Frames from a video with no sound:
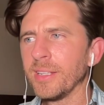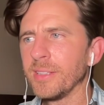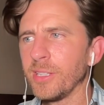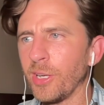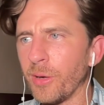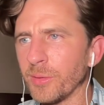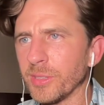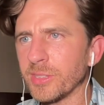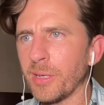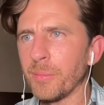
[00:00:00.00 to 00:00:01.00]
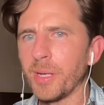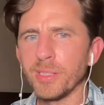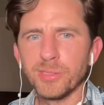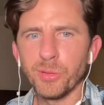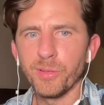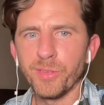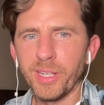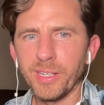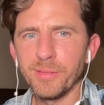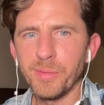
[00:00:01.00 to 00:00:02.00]
you know some uh, sort of like
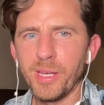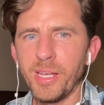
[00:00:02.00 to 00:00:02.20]
uh,